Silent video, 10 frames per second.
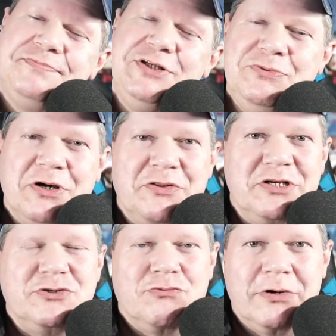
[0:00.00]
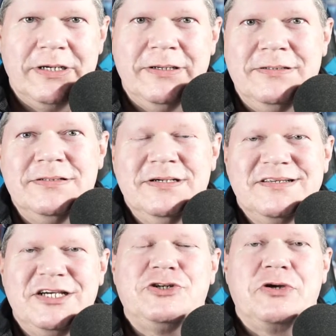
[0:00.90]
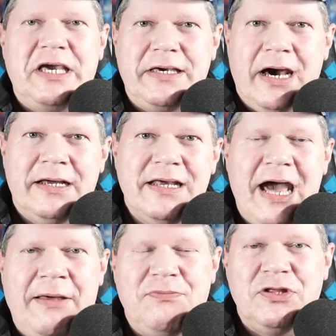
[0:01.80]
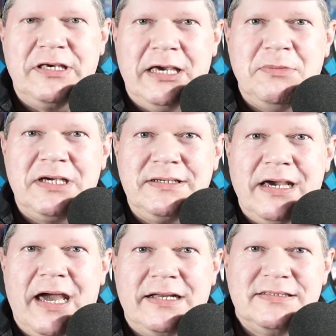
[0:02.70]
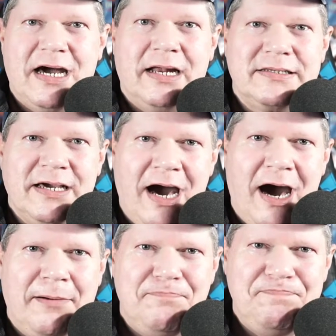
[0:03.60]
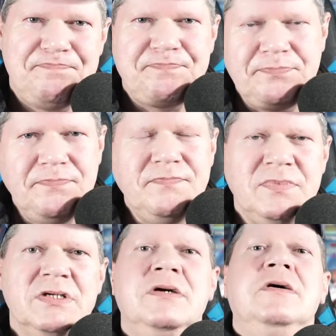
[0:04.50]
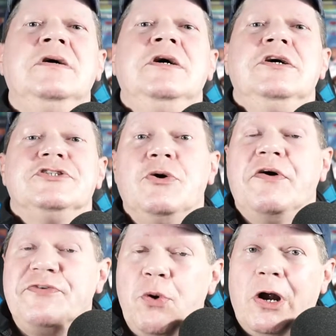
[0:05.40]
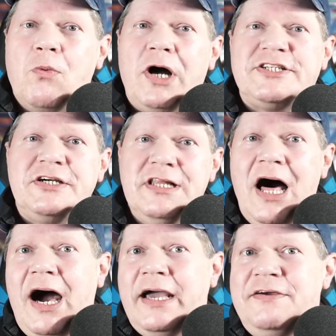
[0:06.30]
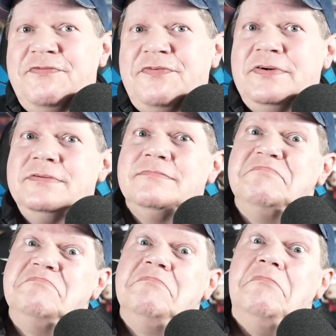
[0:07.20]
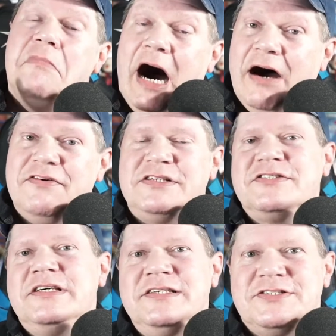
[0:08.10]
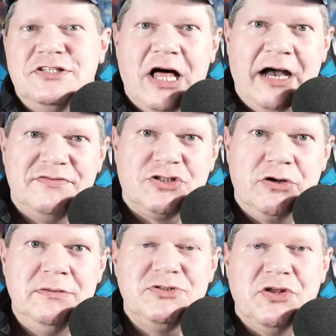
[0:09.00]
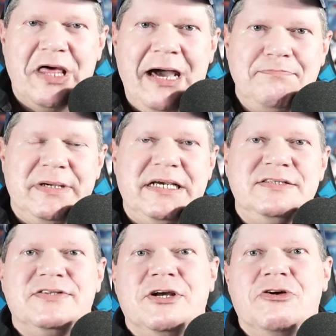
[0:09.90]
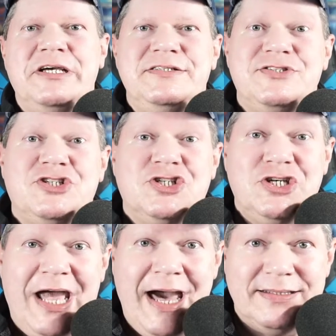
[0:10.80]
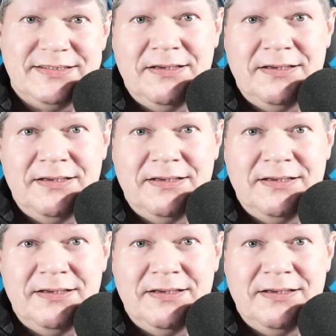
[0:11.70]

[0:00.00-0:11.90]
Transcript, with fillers: You know the drill. Get your geek on at thegaminggang.com. So if you are watching live, obviously this is live stream, so that means there is chat